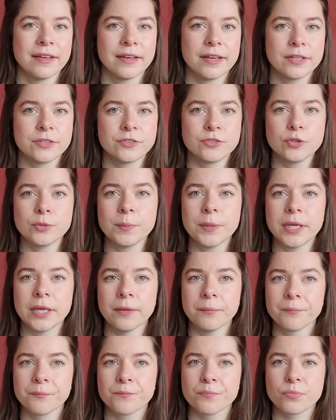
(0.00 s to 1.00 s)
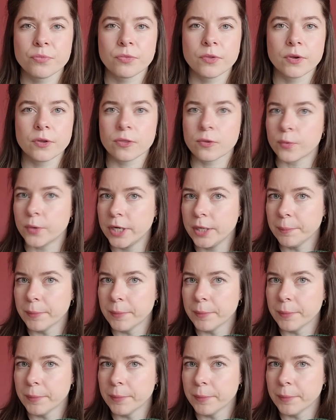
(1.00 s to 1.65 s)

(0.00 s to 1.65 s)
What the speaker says: It took me 3